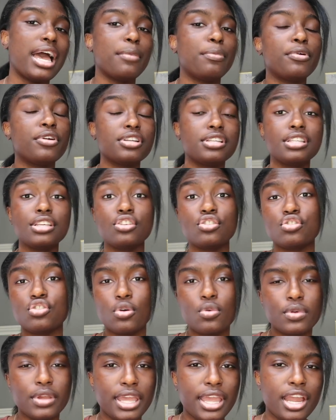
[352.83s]
I personally
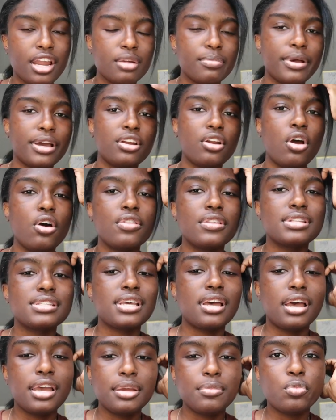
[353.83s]
don't care about it all the
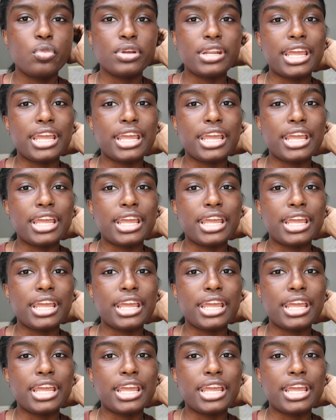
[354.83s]
time